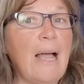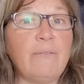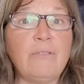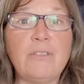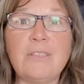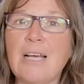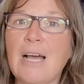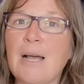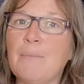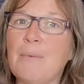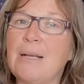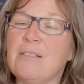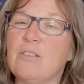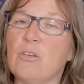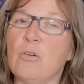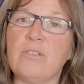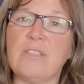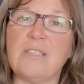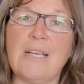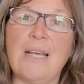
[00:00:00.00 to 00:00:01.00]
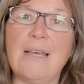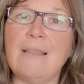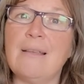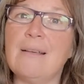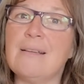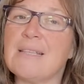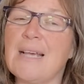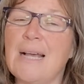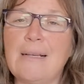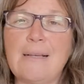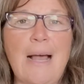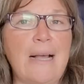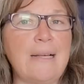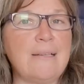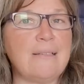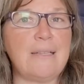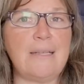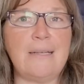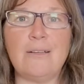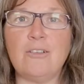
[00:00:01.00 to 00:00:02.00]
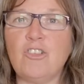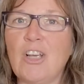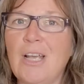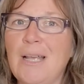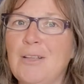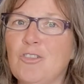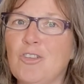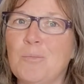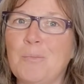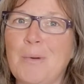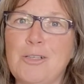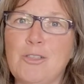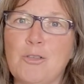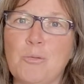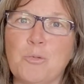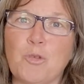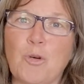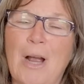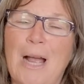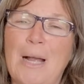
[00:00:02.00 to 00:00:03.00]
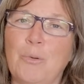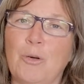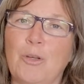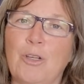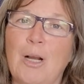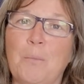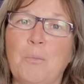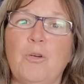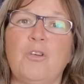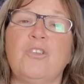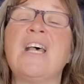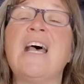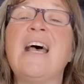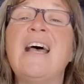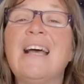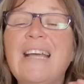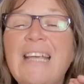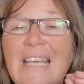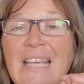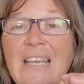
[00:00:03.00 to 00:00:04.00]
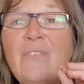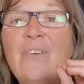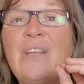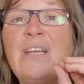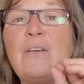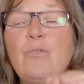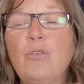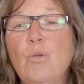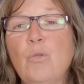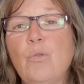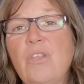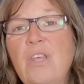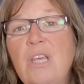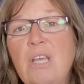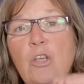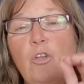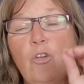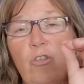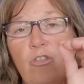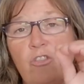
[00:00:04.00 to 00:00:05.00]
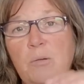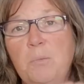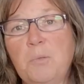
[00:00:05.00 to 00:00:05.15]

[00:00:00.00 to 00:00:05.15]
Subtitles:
every time I don't say this, I see a change in my subscriber numbers. Even if you think you're